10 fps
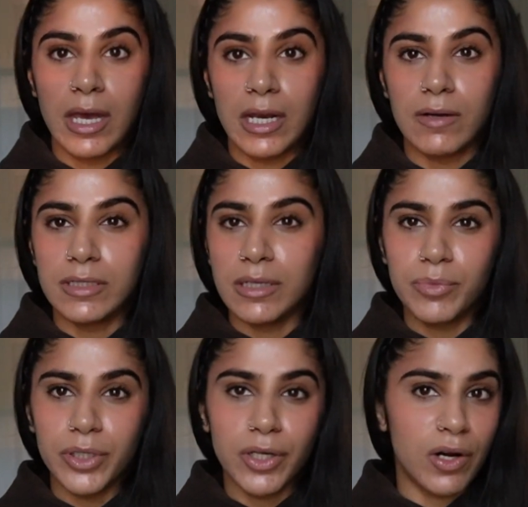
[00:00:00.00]
And I would say
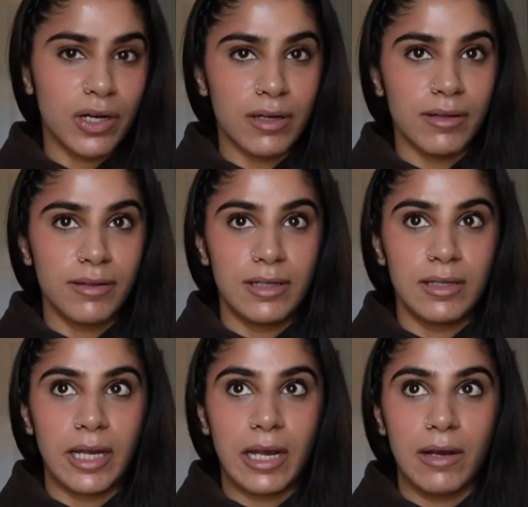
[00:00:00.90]
pretty heart healthy. Like,